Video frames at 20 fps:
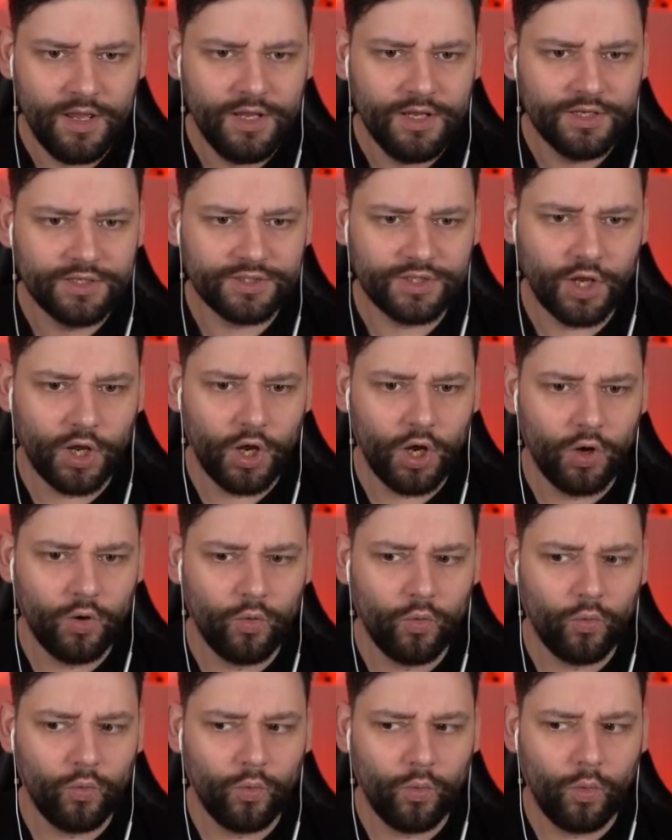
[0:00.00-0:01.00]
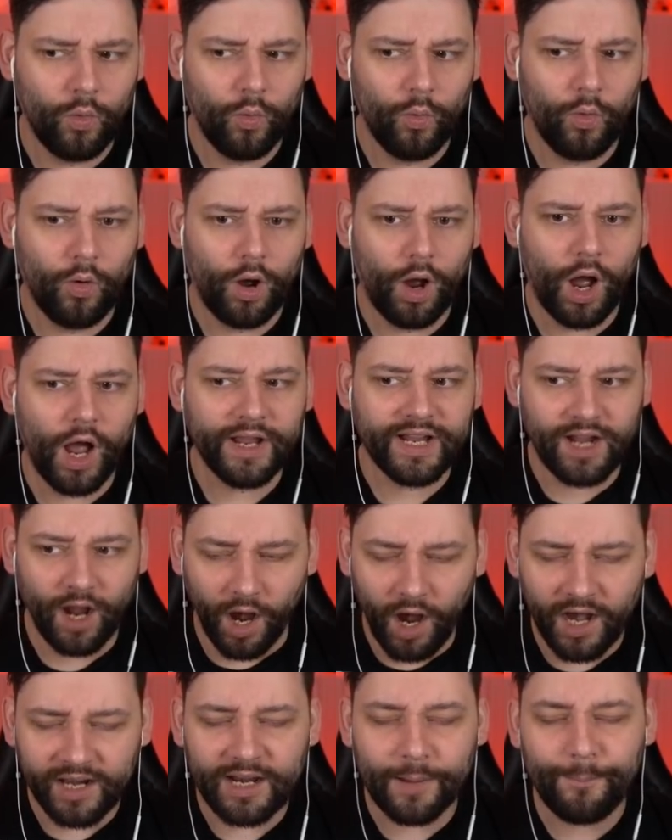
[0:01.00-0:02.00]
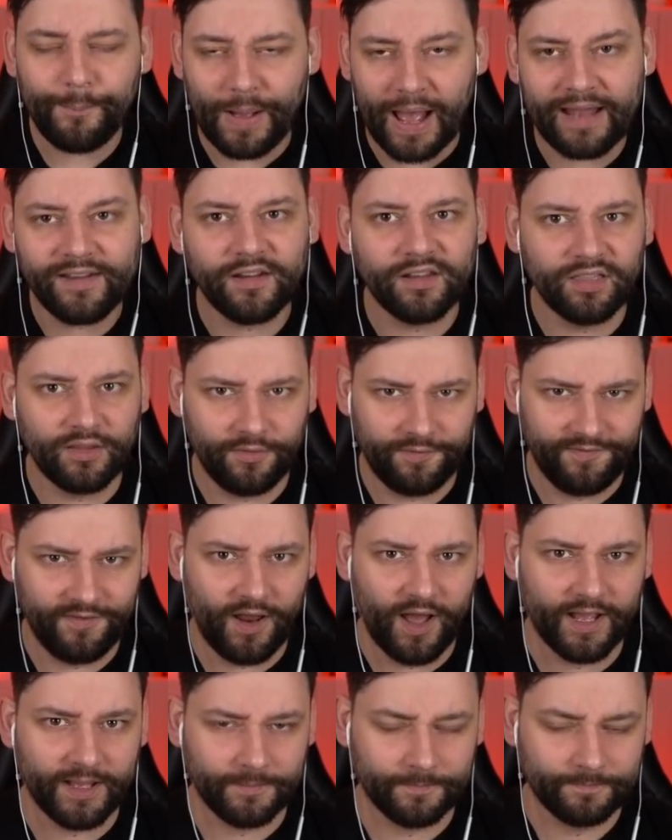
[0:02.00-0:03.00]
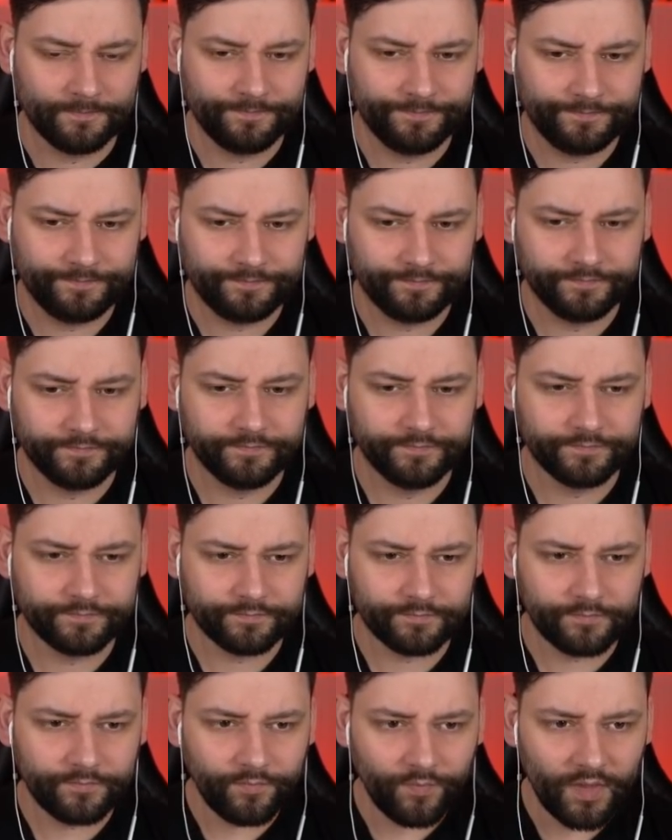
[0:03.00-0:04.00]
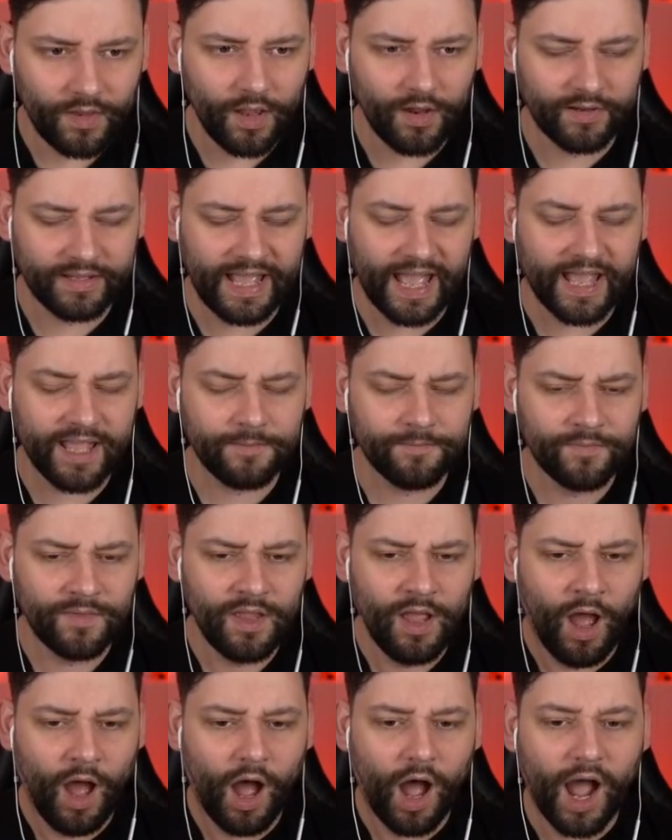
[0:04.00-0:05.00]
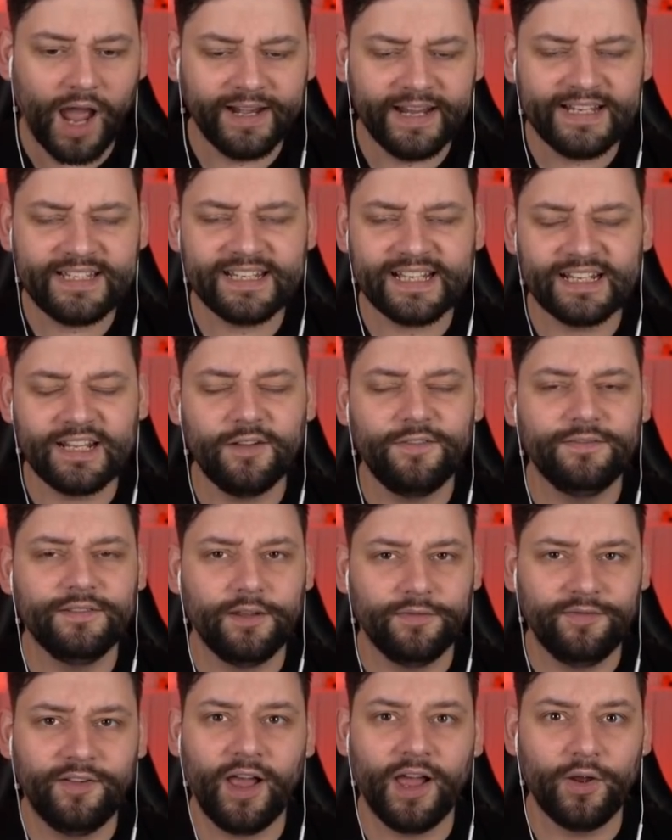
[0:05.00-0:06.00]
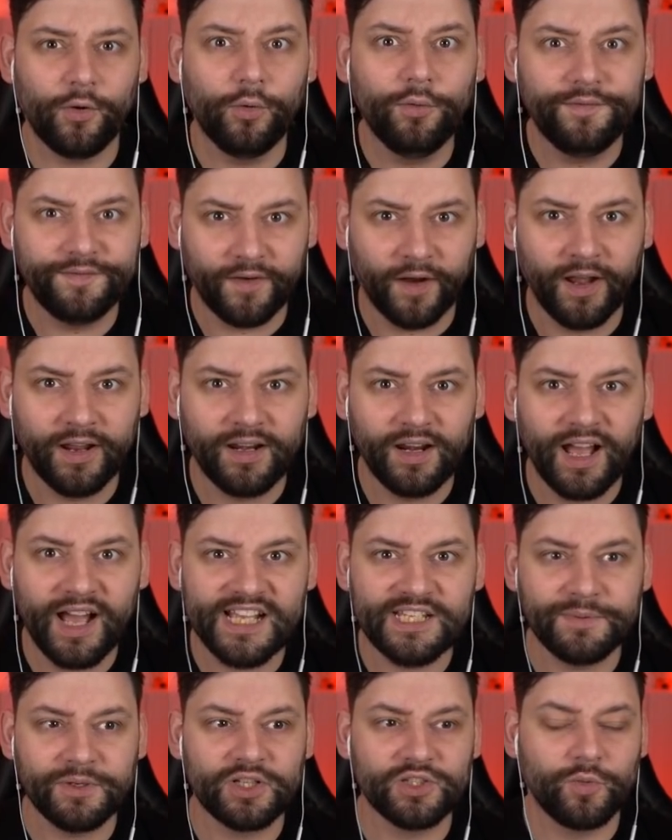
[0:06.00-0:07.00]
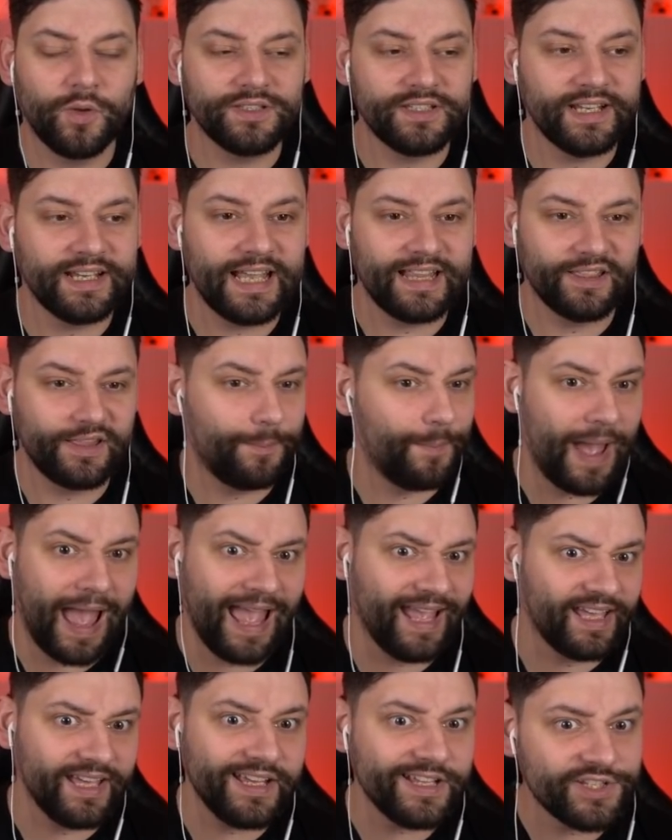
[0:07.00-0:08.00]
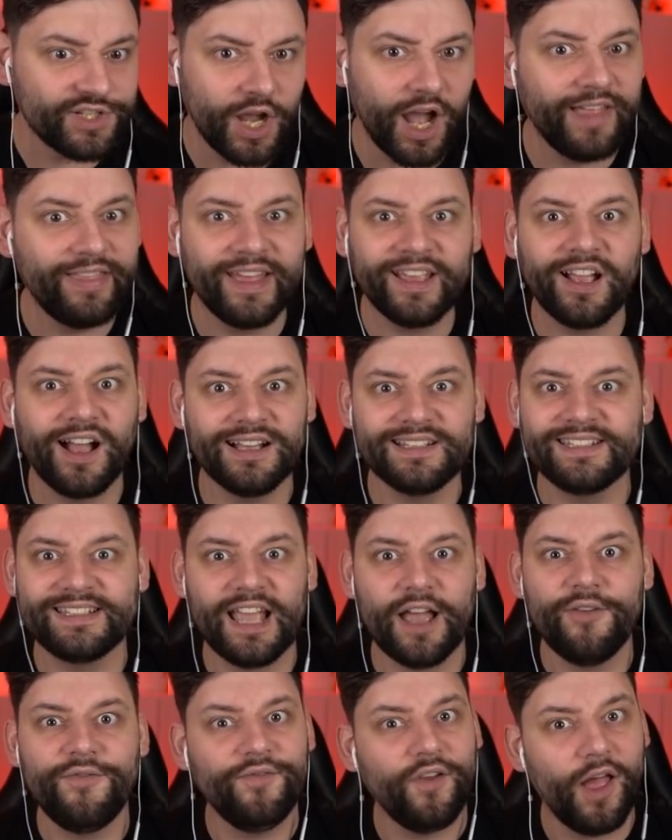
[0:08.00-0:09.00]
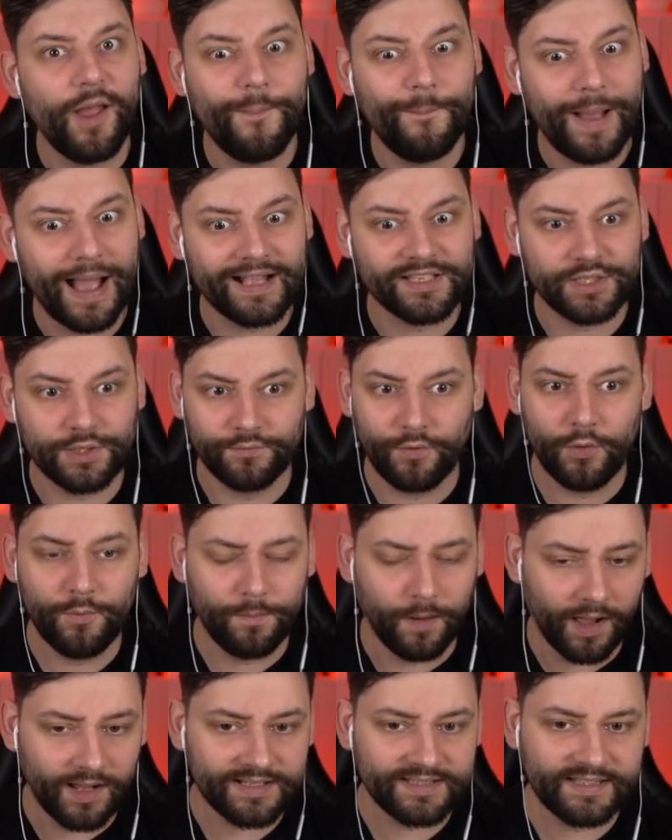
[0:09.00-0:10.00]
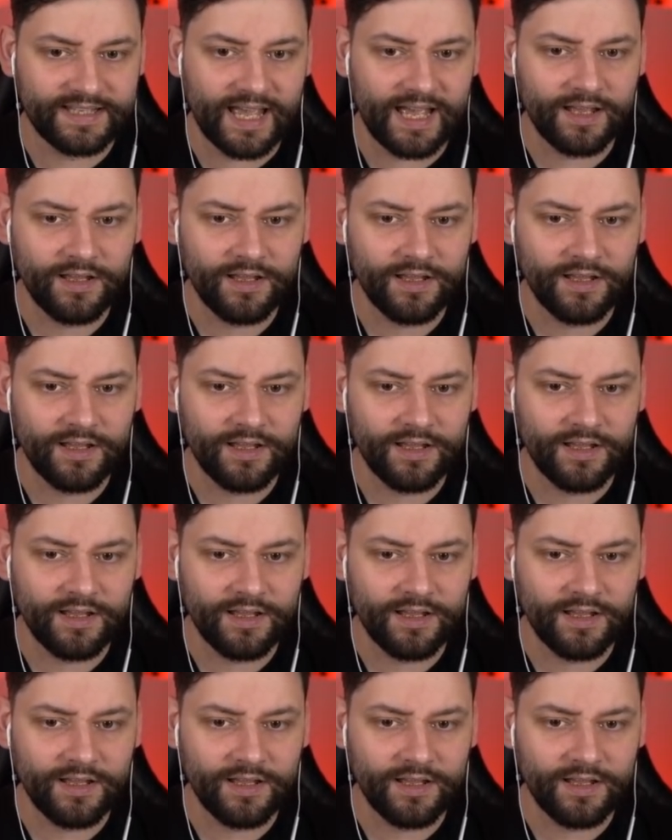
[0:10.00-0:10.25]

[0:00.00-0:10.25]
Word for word: So, I can't abandon the flight. Okay. I need to get the, the flight all finalized because once I get the package, I then got to set a flight back to Robloxia.